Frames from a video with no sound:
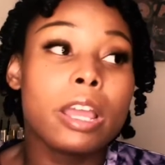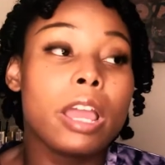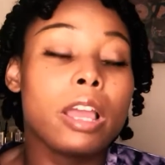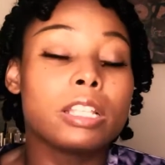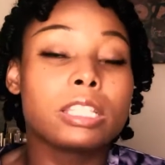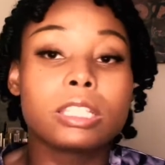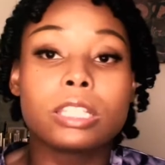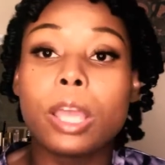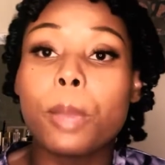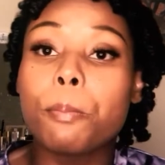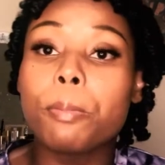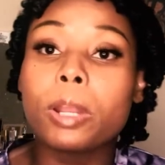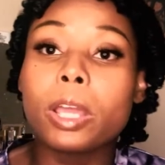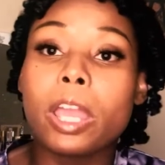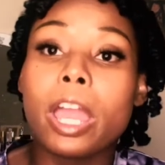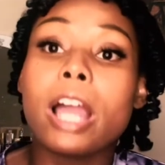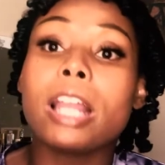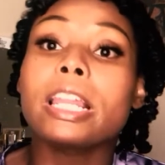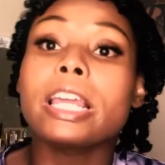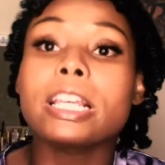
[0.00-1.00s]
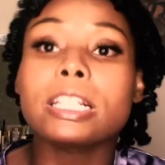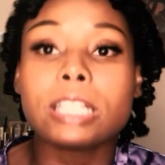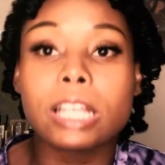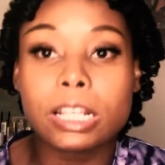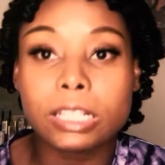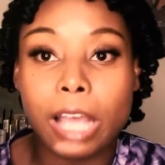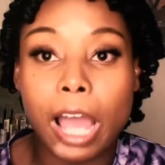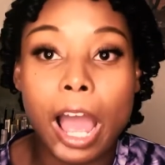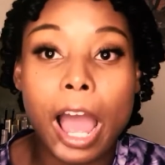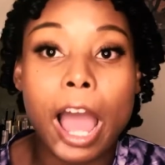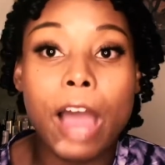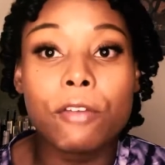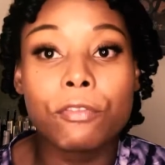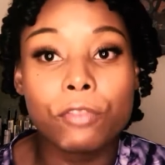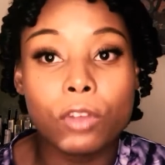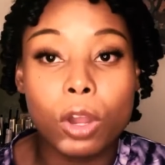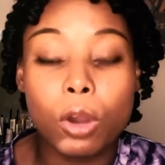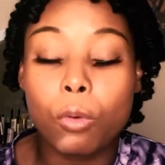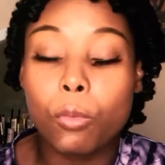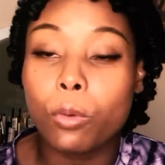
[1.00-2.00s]
Simply, at least that's how I
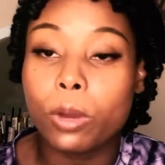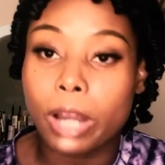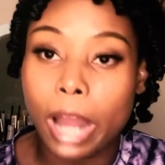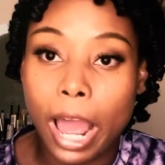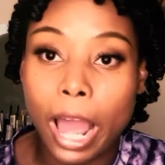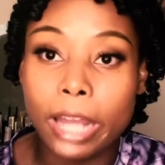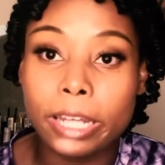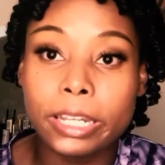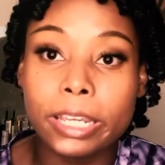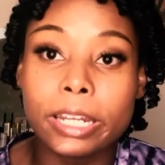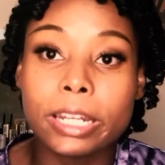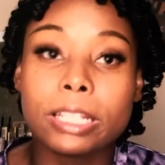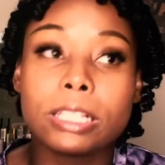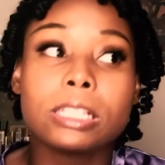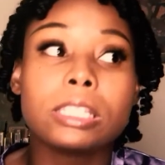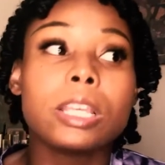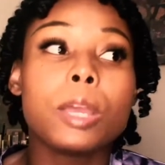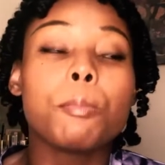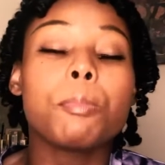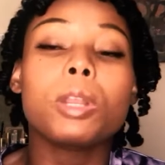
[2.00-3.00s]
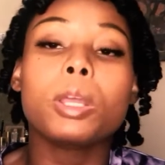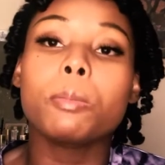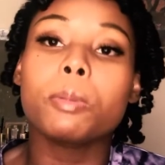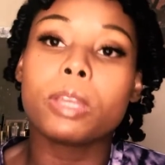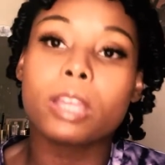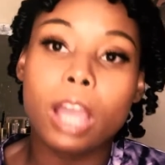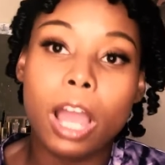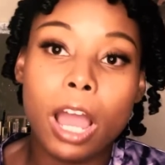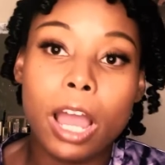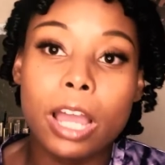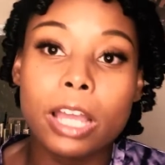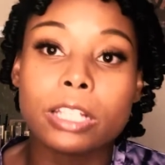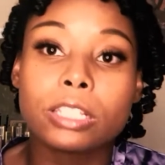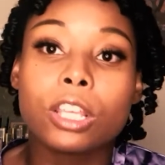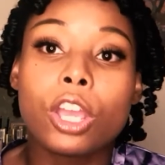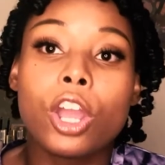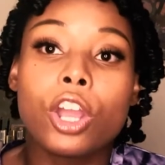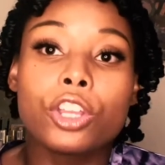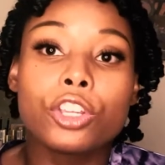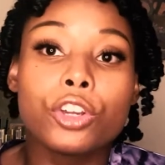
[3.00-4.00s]
felt when I did it. Simply because
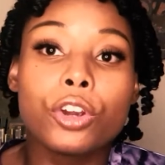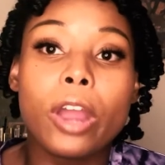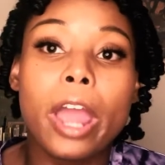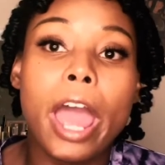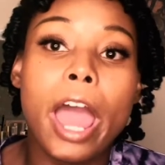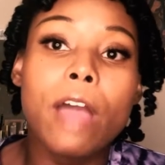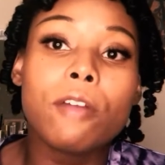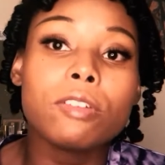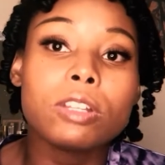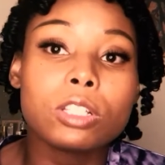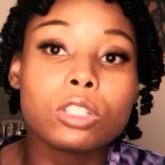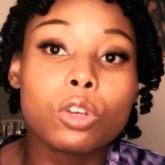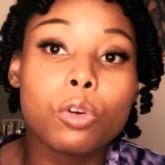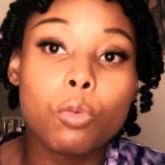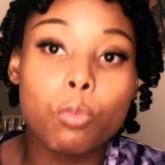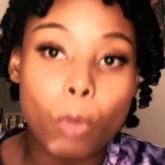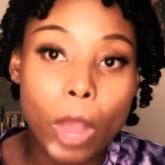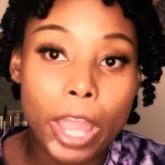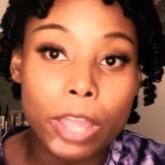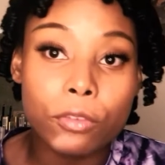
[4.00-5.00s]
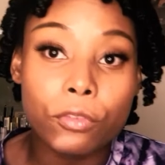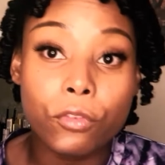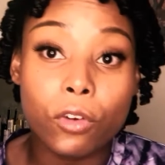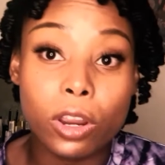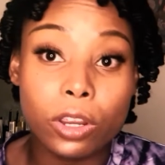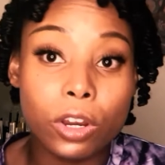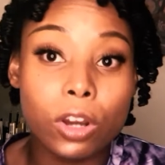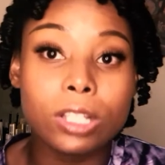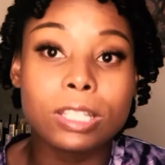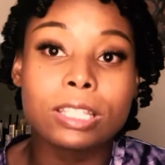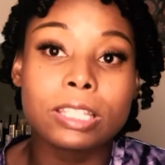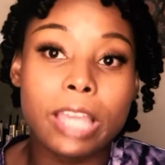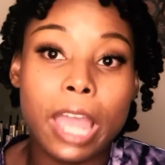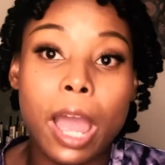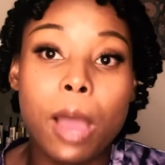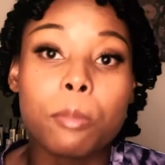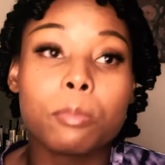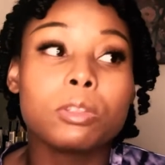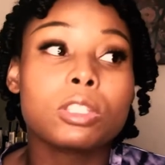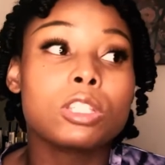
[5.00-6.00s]
you're having to wait for your
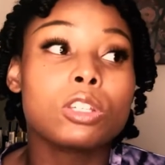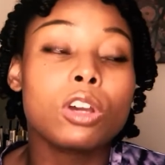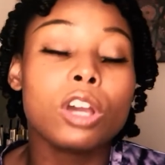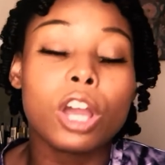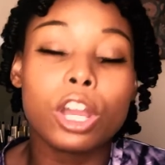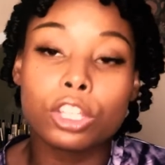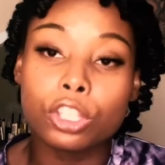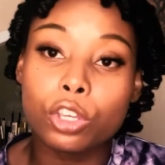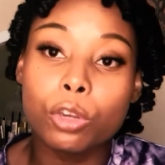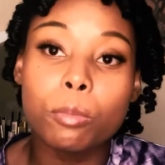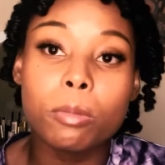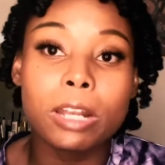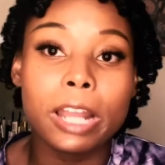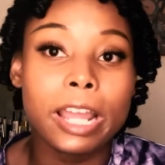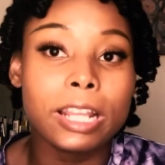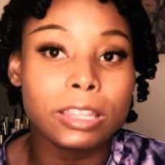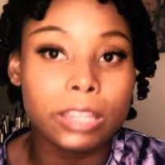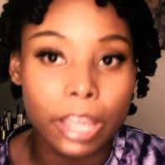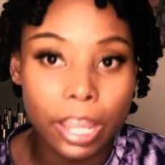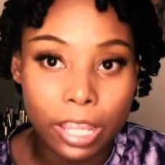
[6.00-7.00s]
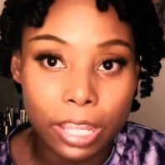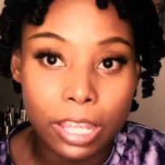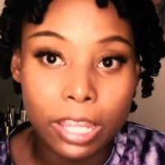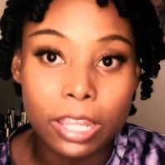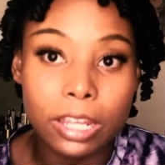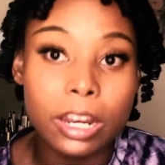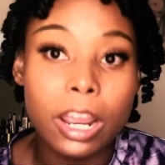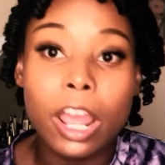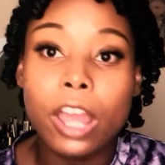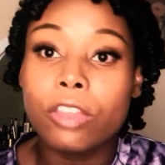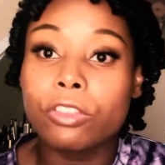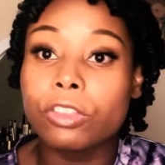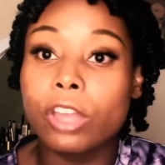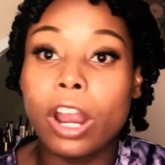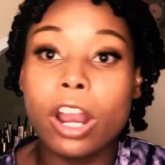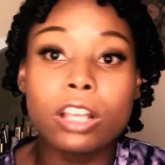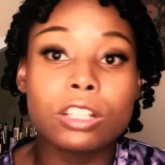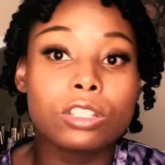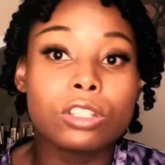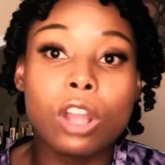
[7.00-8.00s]
scalp to accumulate the heat.
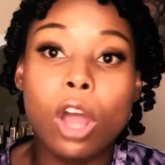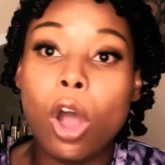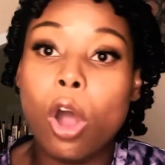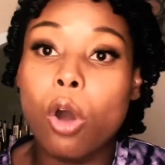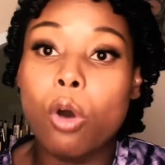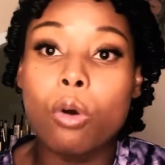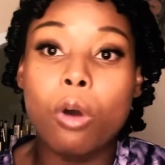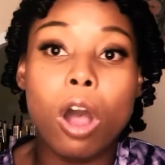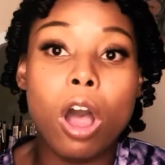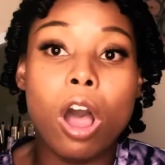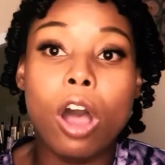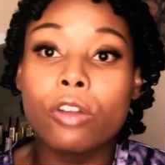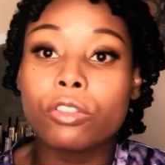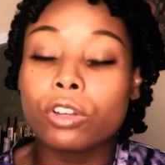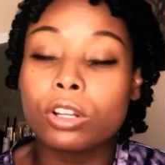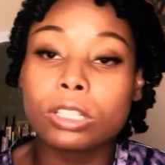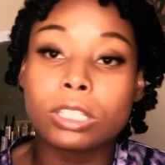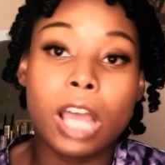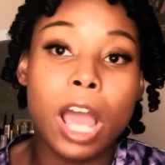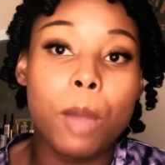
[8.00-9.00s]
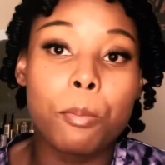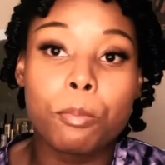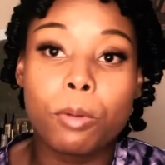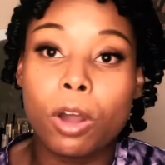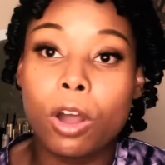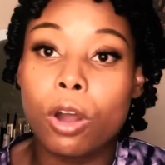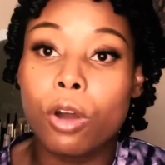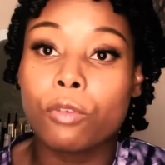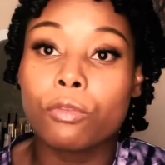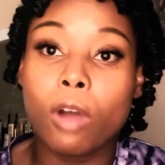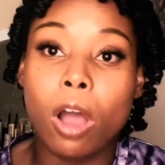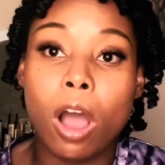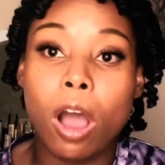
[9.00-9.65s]
There's no other type of